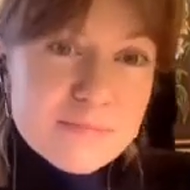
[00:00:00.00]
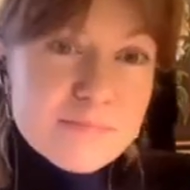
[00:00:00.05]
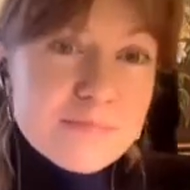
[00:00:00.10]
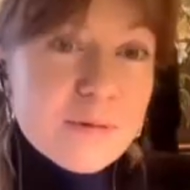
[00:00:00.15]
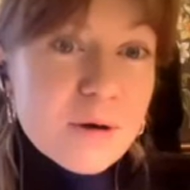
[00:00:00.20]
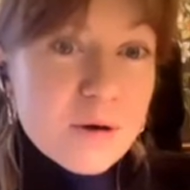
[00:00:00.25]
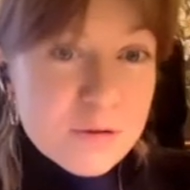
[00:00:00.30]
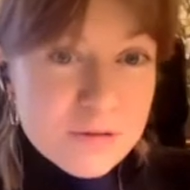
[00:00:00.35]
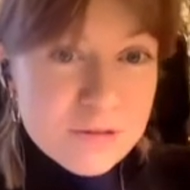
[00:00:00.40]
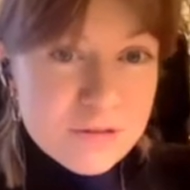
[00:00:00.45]

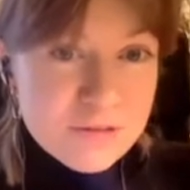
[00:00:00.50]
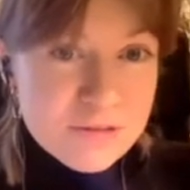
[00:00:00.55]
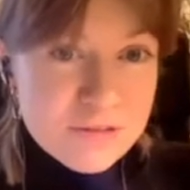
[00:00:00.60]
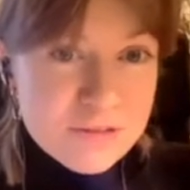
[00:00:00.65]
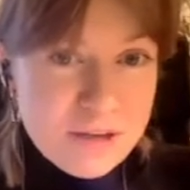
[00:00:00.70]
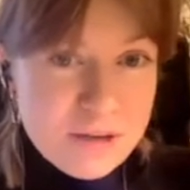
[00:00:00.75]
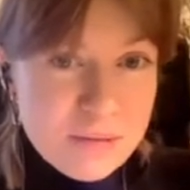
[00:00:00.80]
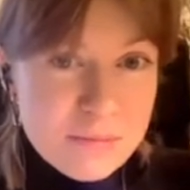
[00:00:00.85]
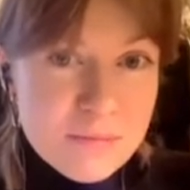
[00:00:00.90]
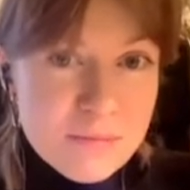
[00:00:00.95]
Both of
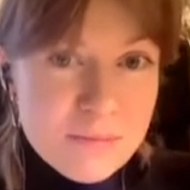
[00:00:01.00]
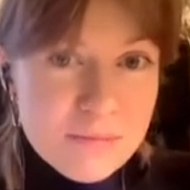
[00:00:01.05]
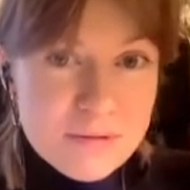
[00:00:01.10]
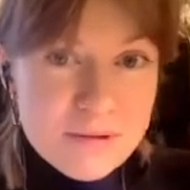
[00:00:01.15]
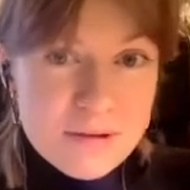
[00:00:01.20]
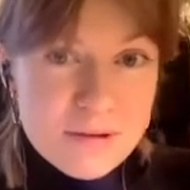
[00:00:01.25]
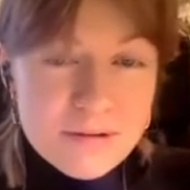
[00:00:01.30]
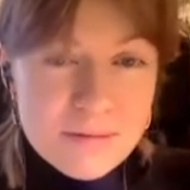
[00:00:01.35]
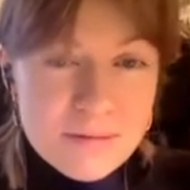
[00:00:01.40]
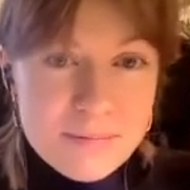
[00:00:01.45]
them
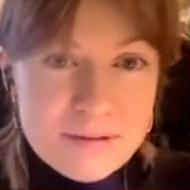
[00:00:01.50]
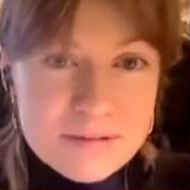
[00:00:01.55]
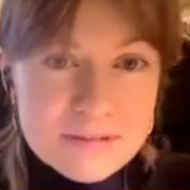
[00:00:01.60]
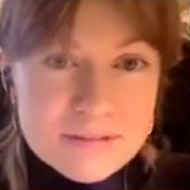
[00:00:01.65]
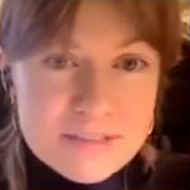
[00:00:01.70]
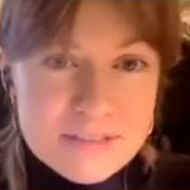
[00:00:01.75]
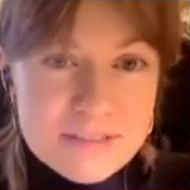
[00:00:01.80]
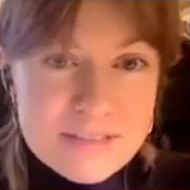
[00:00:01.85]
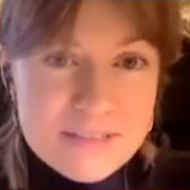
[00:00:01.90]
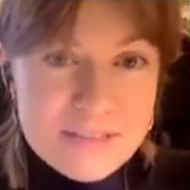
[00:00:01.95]
are about
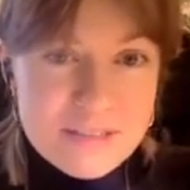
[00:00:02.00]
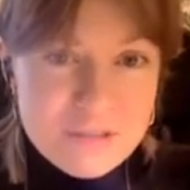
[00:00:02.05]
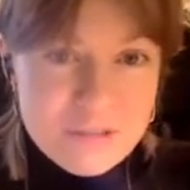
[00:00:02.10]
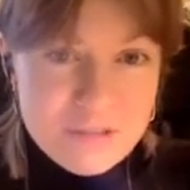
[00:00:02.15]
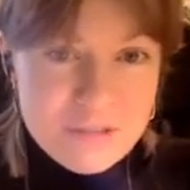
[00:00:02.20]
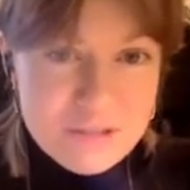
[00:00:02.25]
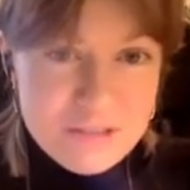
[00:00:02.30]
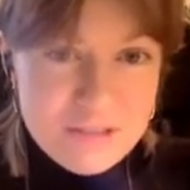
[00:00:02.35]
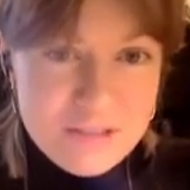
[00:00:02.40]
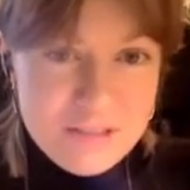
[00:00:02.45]
concession.